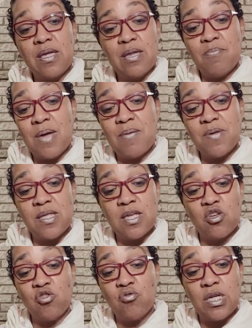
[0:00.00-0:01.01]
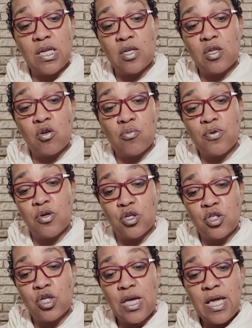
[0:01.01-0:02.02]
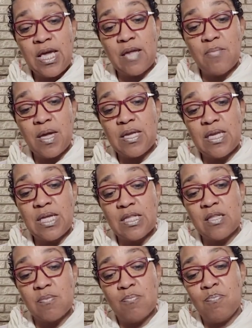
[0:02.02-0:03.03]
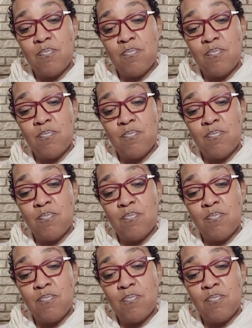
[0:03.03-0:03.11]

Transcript: It may be that you need a little push. It may need.